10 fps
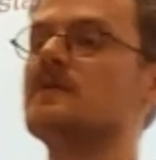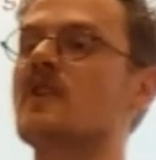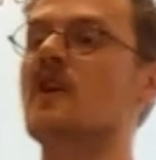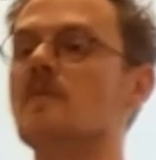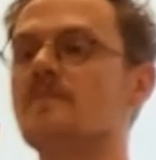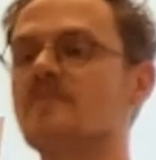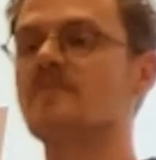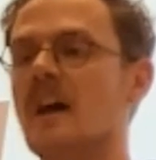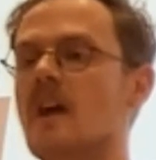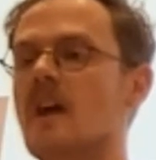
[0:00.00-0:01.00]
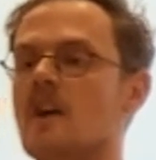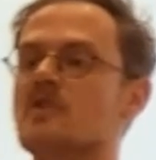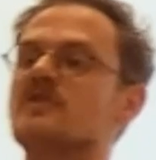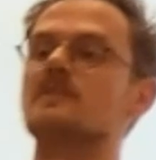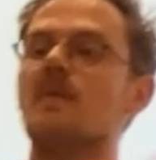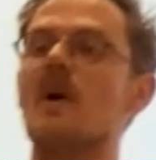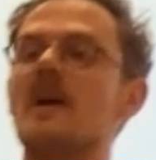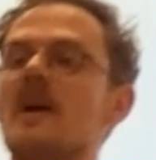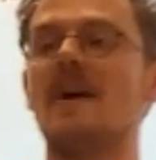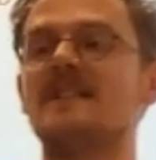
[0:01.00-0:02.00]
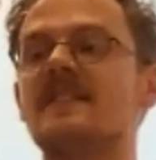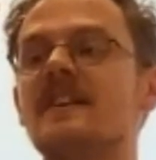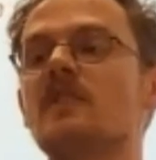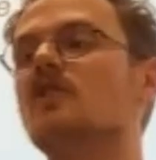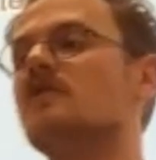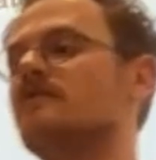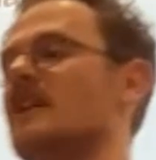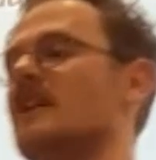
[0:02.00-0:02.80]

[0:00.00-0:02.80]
So, and you can see it's broken out by single